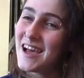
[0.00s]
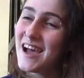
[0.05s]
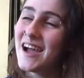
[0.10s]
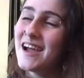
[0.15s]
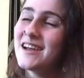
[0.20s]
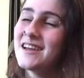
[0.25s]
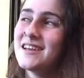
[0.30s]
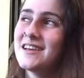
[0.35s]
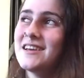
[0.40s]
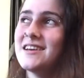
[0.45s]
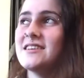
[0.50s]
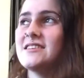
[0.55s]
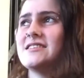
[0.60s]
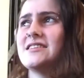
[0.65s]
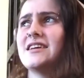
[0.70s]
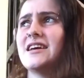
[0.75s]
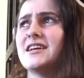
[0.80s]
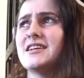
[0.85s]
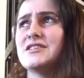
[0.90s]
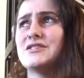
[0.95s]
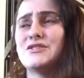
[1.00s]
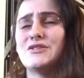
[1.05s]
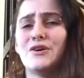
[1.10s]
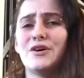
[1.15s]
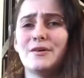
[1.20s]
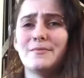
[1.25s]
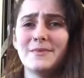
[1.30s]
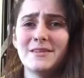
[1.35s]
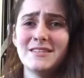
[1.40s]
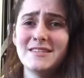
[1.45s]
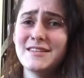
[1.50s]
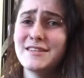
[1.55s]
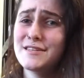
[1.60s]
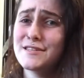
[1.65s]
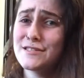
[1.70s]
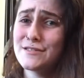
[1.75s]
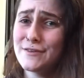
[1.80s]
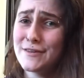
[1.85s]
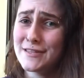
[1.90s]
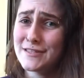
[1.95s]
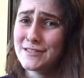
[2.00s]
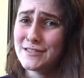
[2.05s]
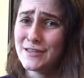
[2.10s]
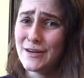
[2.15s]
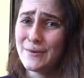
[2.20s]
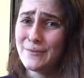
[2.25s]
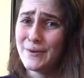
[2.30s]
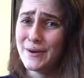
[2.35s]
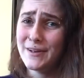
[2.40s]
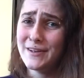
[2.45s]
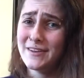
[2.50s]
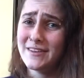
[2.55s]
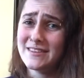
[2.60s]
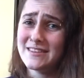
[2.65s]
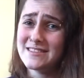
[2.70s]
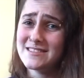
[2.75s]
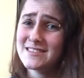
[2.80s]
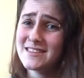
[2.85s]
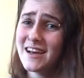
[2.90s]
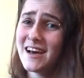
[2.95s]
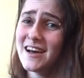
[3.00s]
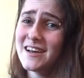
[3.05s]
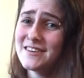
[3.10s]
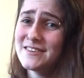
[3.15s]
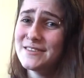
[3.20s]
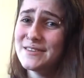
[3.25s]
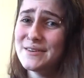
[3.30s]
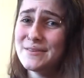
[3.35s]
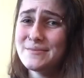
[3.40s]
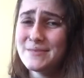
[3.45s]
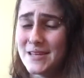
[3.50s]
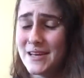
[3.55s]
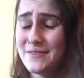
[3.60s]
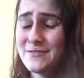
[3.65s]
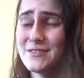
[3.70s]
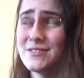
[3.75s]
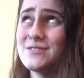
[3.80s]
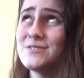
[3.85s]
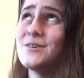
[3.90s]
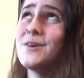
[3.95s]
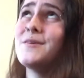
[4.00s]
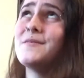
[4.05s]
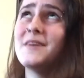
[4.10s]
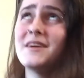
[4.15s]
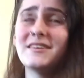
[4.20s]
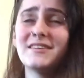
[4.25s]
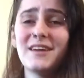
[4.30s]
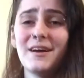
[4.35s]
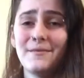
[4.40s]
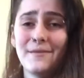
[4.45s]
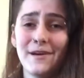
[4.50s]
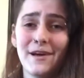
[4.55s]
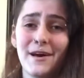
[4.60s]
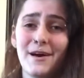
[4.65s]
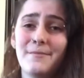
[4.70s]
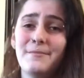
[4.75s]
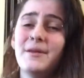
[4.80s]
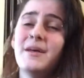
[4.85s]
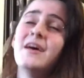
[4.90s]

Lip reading: I need to get a sewing machine so I can start working on these costumes. I have so much coming up,